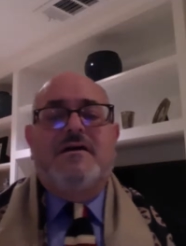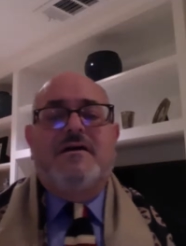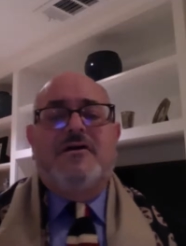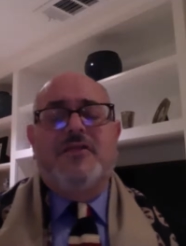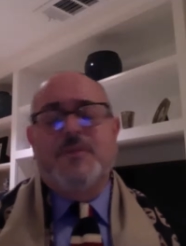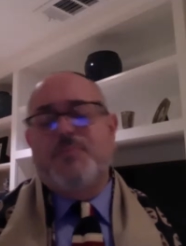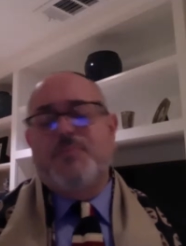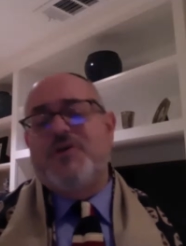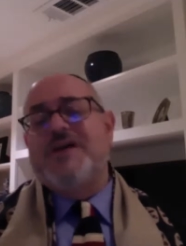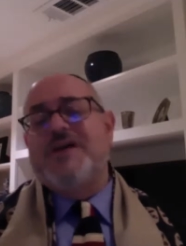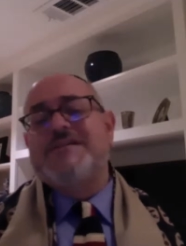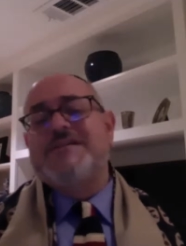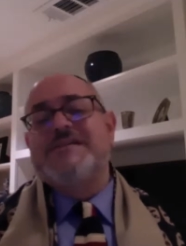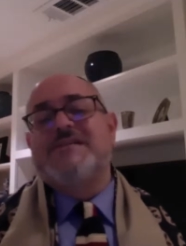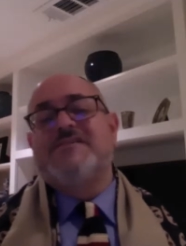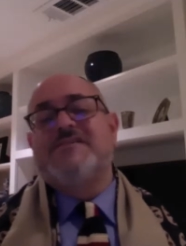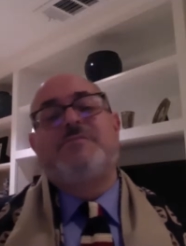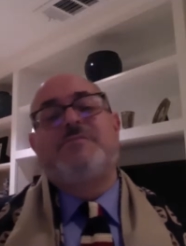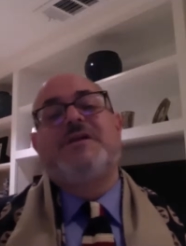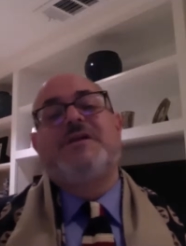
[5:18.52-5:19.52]
The presence
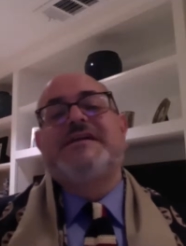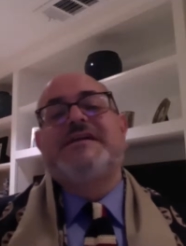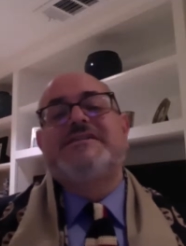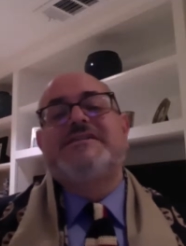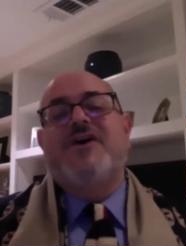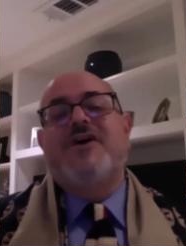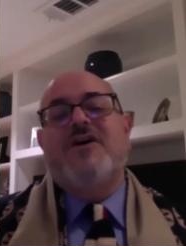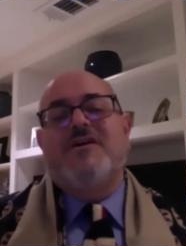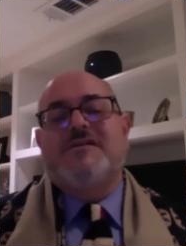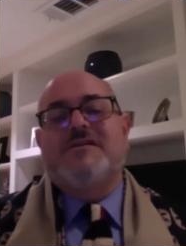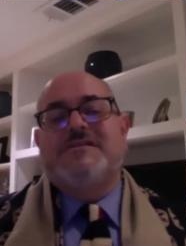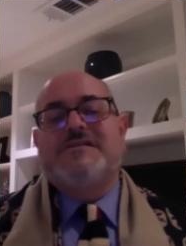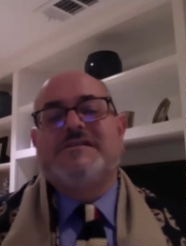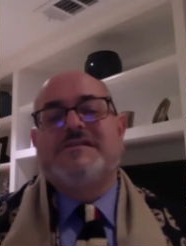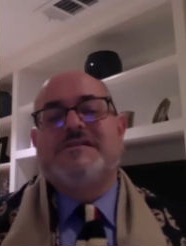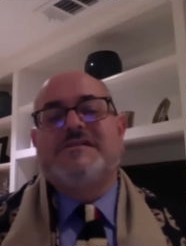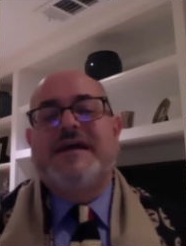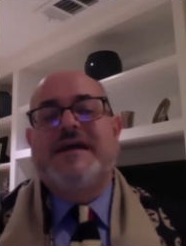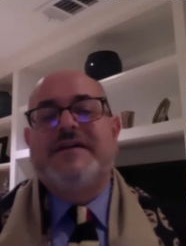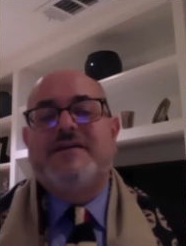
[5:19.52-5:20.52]
of police cars
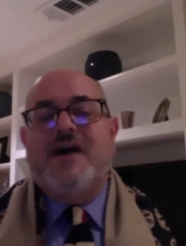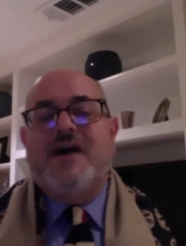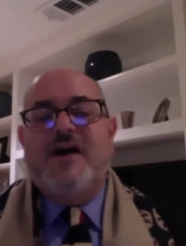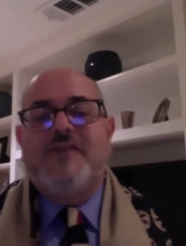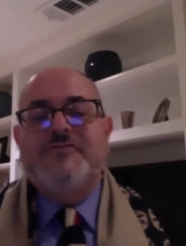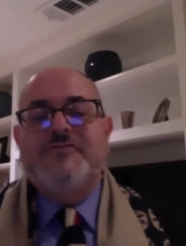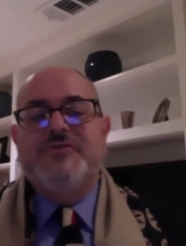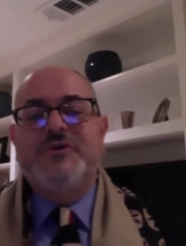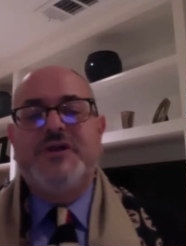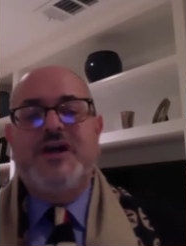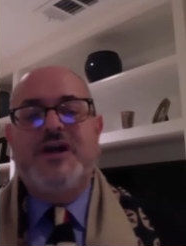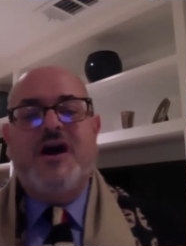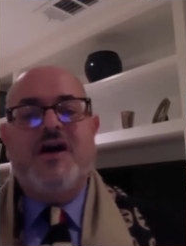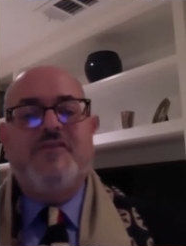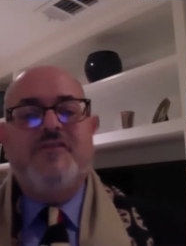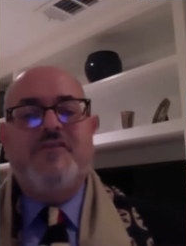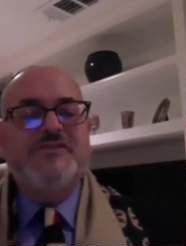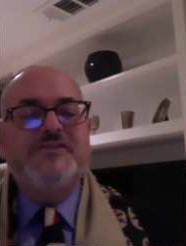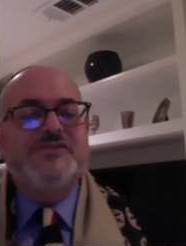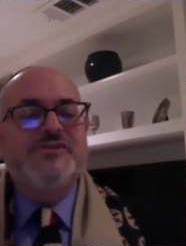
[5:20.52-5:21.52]
and off duty
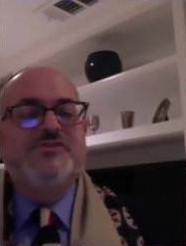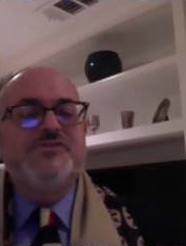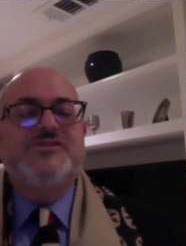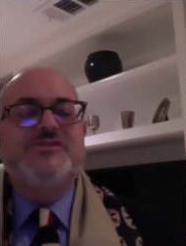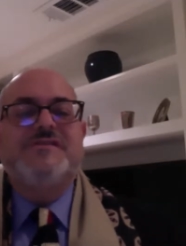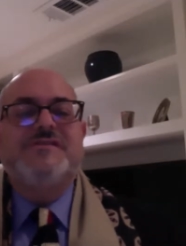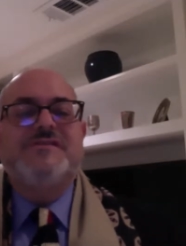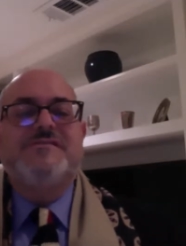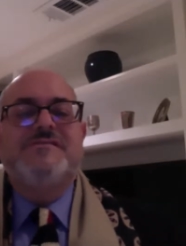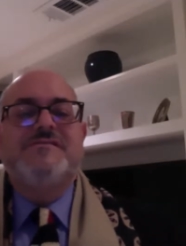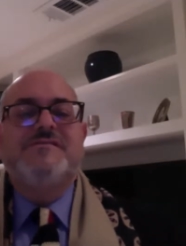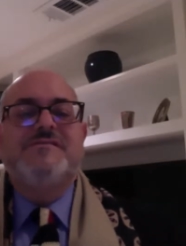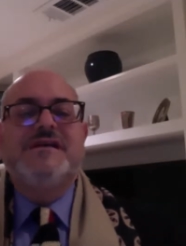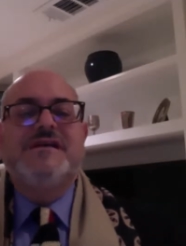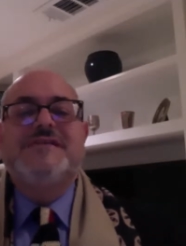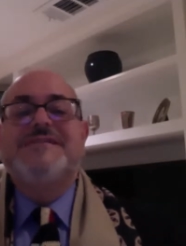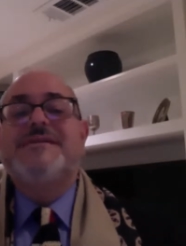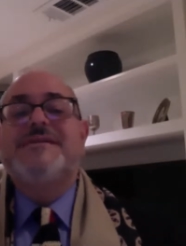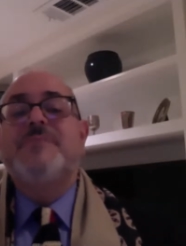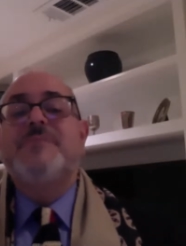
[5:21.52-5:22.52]
officers
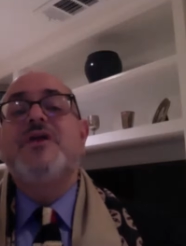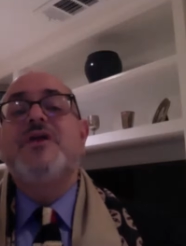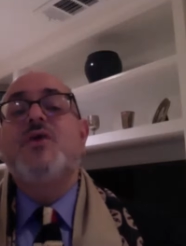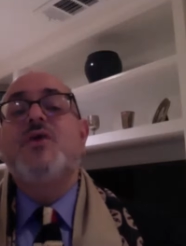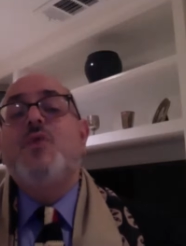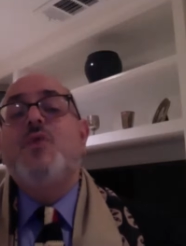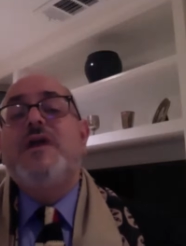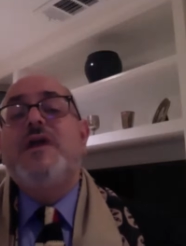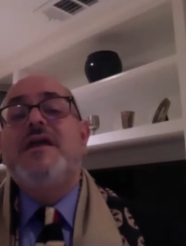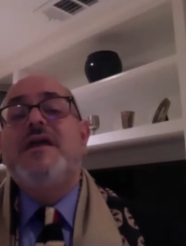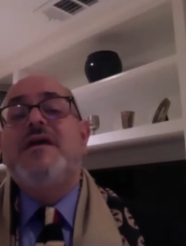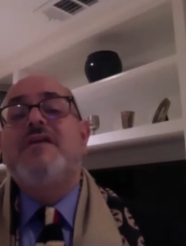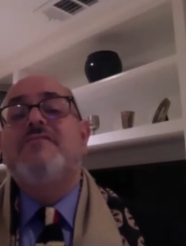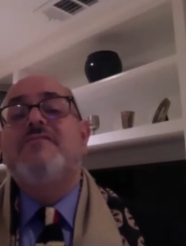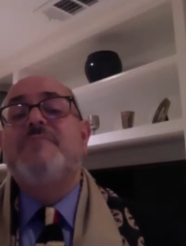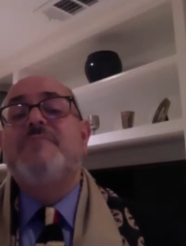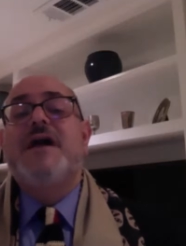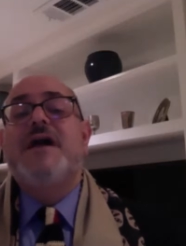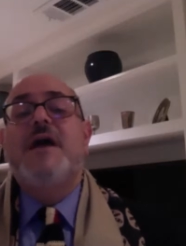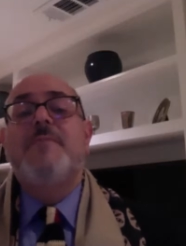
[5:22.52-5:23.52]
is something we have
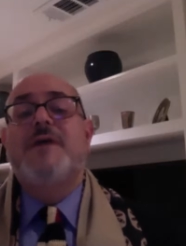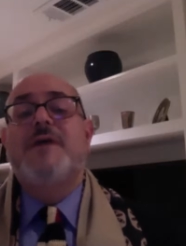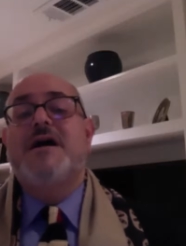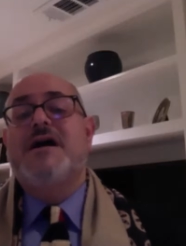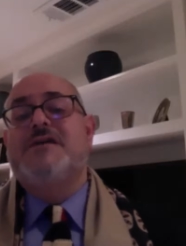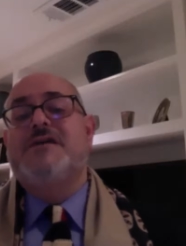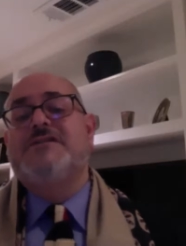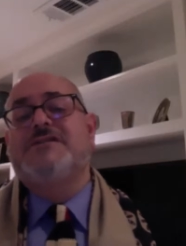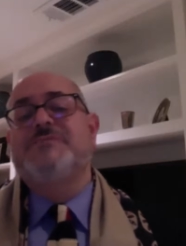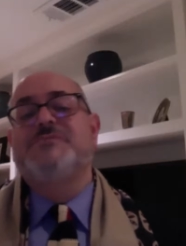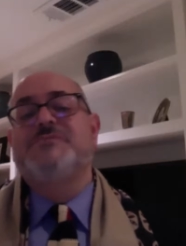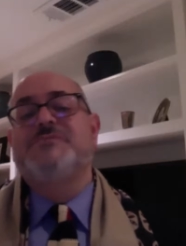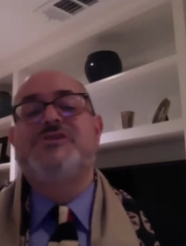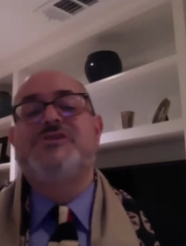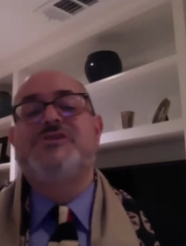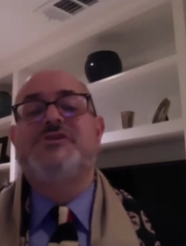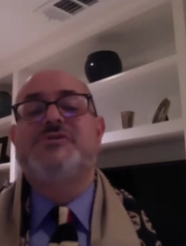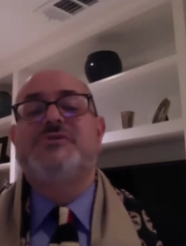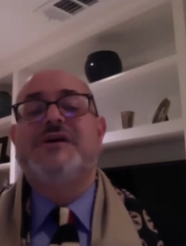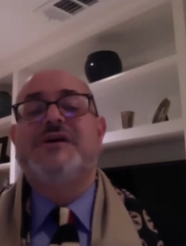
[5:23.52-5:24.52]
become accustomed
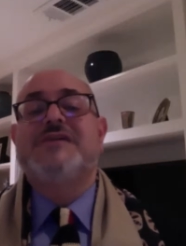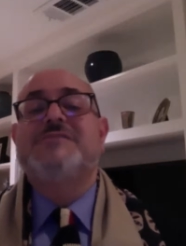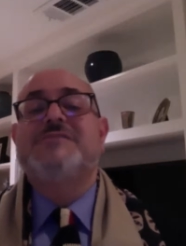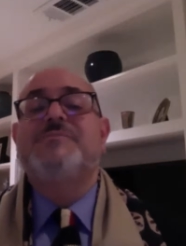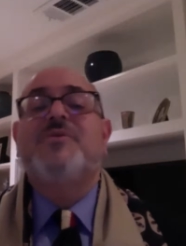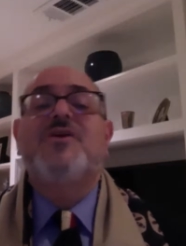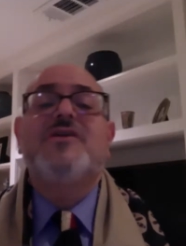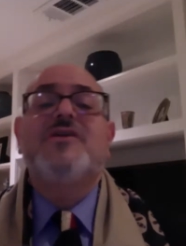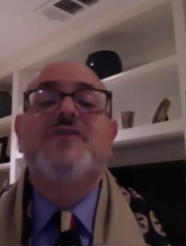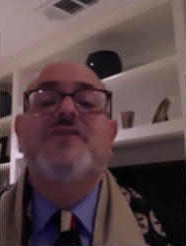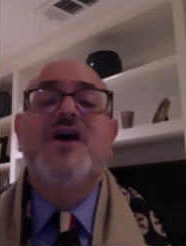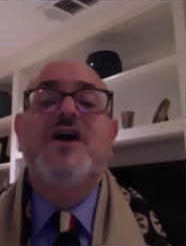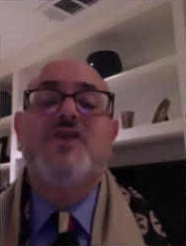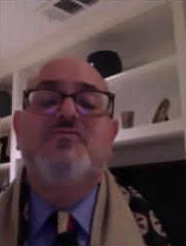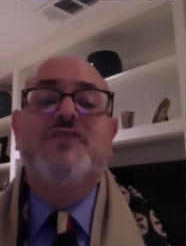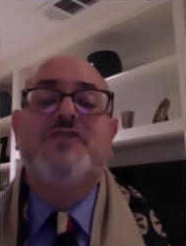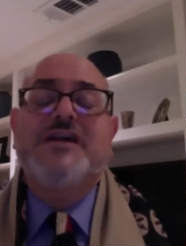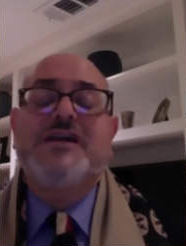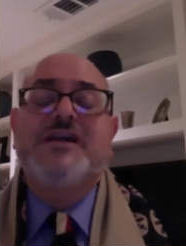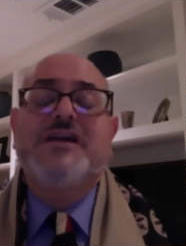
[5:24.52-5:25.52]
to as part of
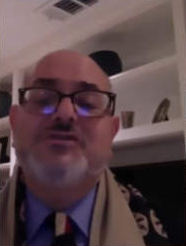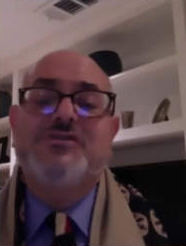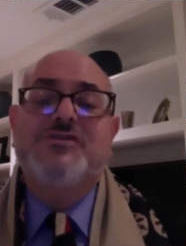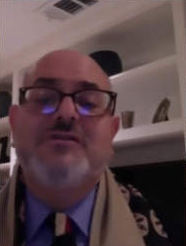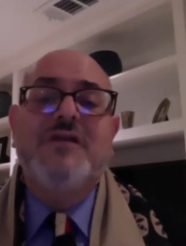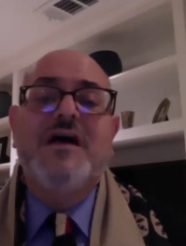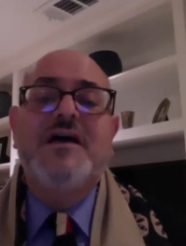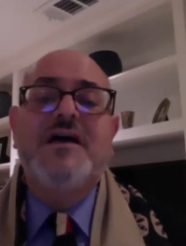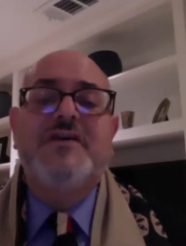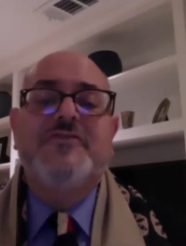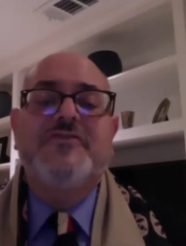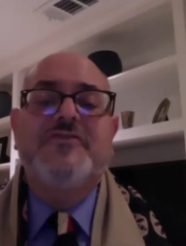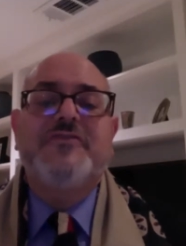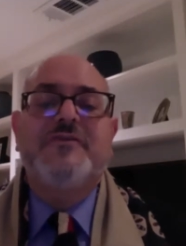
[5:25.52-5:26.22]
congregational life.